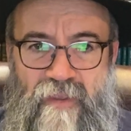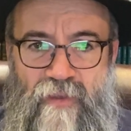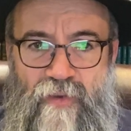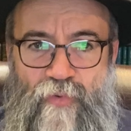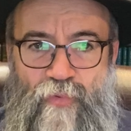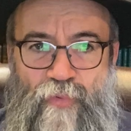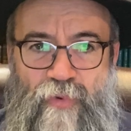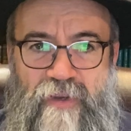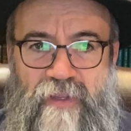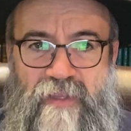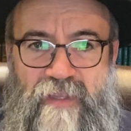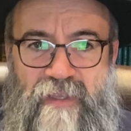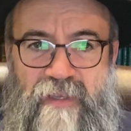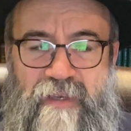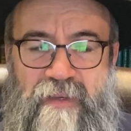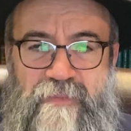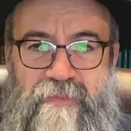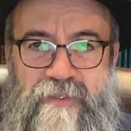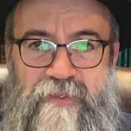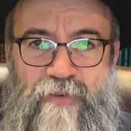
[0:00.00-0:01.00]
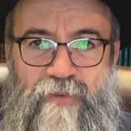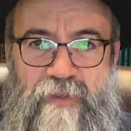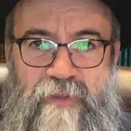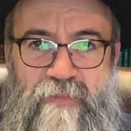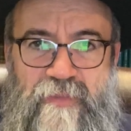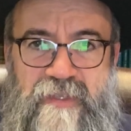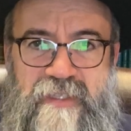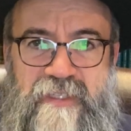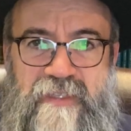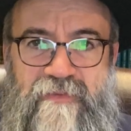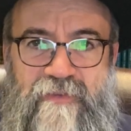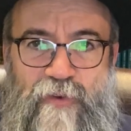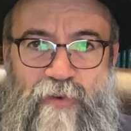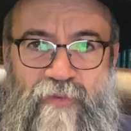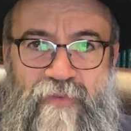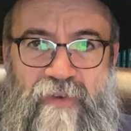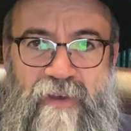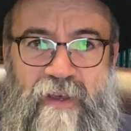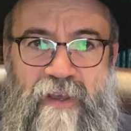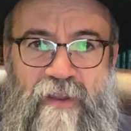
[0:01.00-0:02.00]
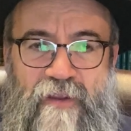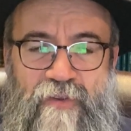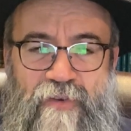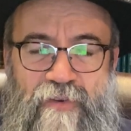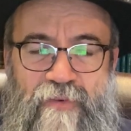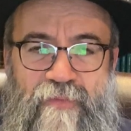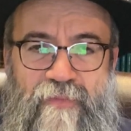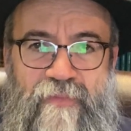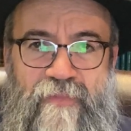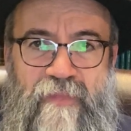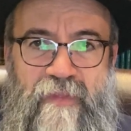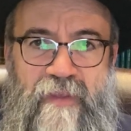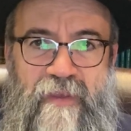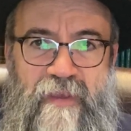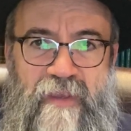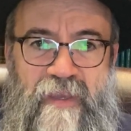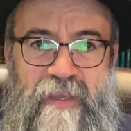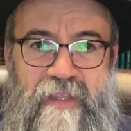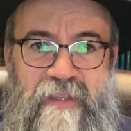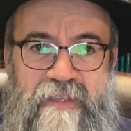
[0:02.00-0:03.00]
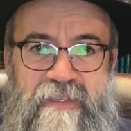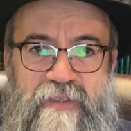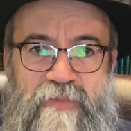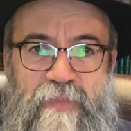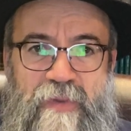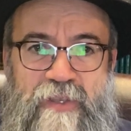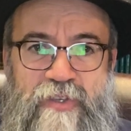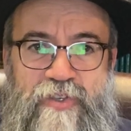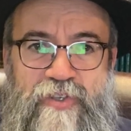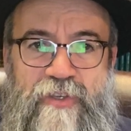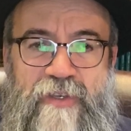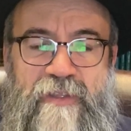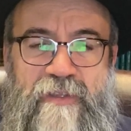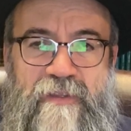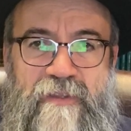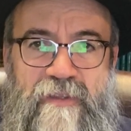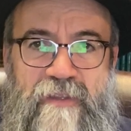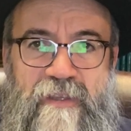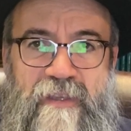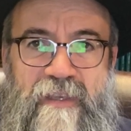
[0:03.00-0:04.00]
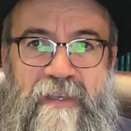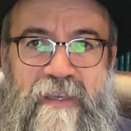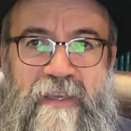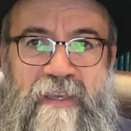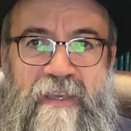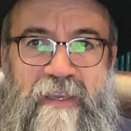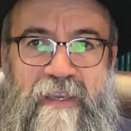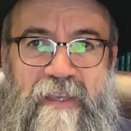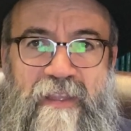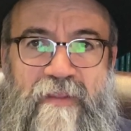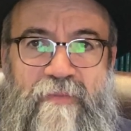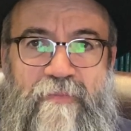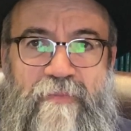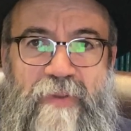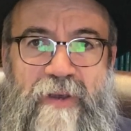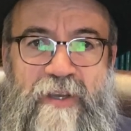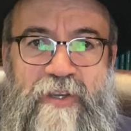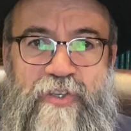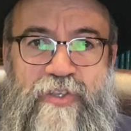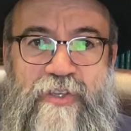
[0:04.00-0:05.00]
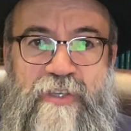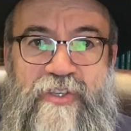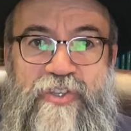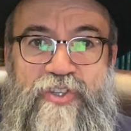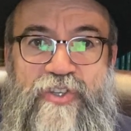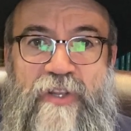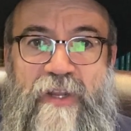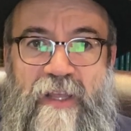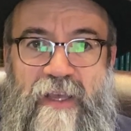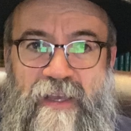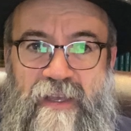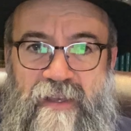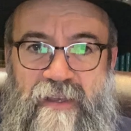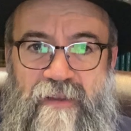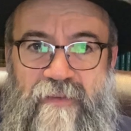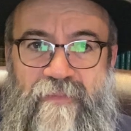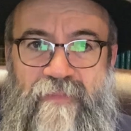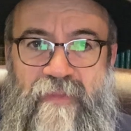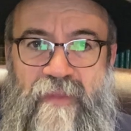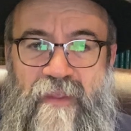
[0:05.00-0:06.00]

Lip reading: When it comes to the mitzvah of Chalo, it is mentioned in Parsha Shlach.